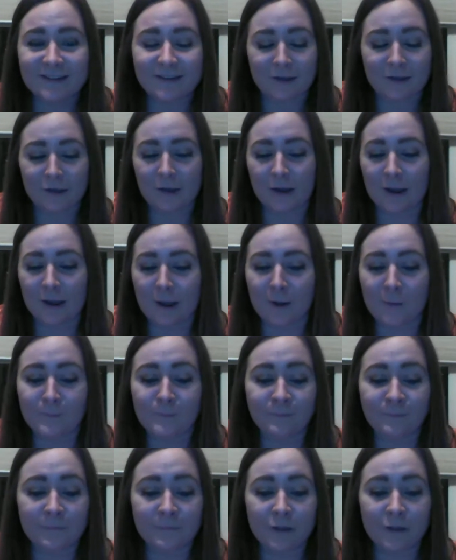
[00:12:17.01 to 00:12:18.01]

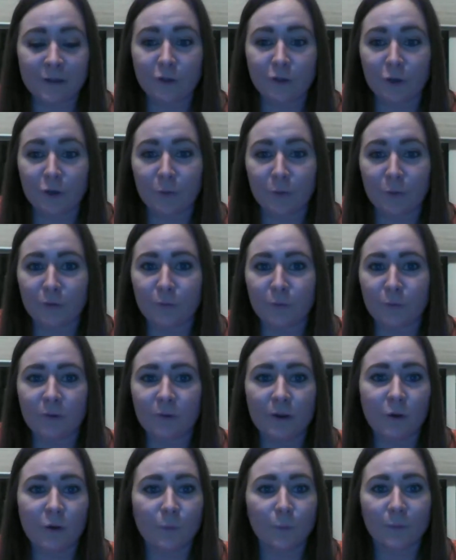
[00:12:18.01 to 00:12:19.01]
and you've
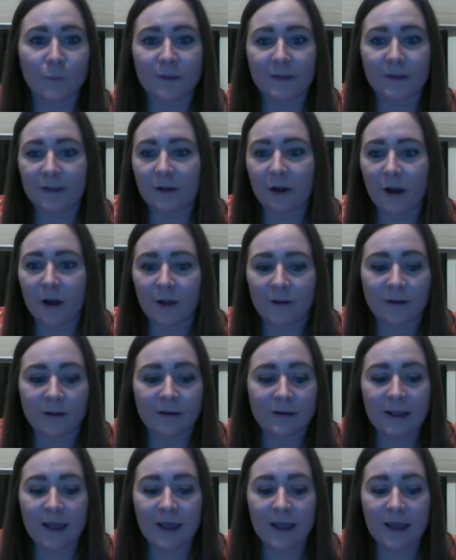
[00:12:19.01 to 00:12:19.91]
really gone